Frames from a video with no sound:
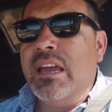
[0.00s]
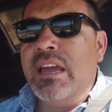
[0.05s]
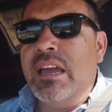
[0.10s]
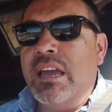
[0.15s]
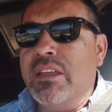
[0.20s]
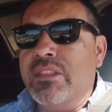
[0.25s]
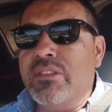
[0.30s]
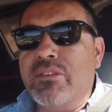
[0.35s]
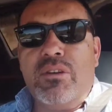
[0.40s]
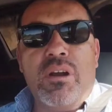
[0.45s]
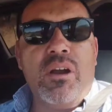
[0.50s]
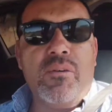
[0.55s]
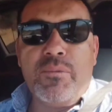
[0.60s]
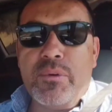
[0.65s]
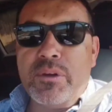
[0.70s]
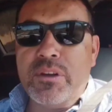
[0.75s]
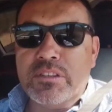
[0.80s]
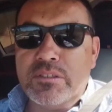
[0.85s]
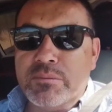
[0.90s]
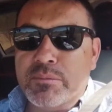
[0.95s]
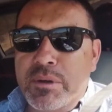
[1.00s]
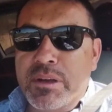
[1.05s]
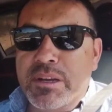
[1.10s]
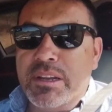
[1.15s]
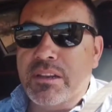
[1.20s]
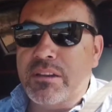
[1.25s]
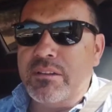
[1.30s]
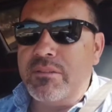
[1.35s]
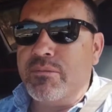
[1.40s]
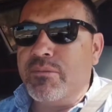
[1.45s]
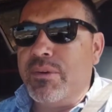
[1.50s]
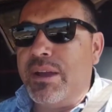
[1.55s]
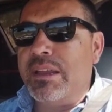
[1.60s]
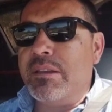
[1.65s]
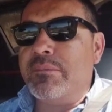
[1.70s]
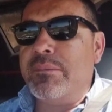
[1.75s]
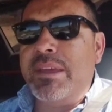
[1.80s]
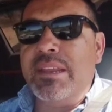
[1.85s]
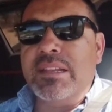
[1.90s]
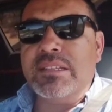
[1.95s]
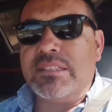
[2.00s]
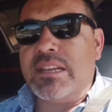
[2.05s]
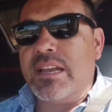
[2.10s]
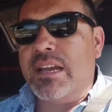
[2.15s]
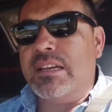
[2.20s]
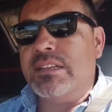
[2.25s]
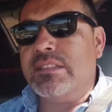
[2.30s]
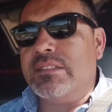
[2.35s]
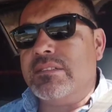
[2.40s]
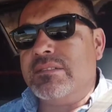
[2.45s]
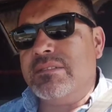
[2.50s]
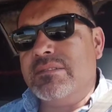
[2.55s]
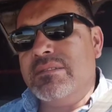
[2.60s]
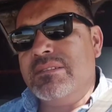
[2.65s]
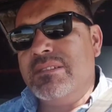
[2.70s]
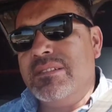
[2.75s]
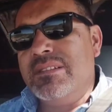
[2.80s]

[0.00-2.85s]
And they're offering us money to find maintenance guys.